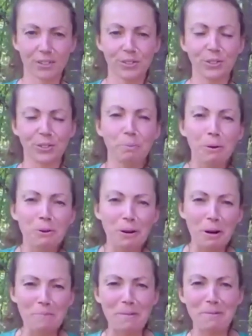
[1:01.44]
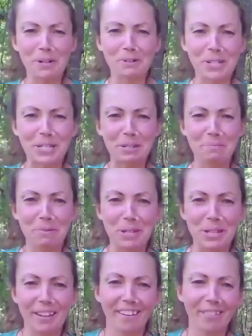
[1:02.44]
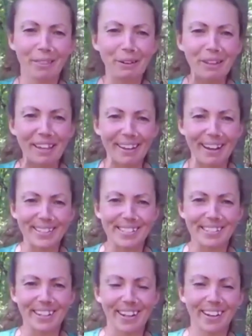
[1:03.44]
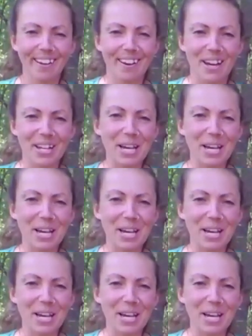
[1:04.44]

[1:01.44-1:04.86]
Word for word: So the program that we're going to be looking at today uh,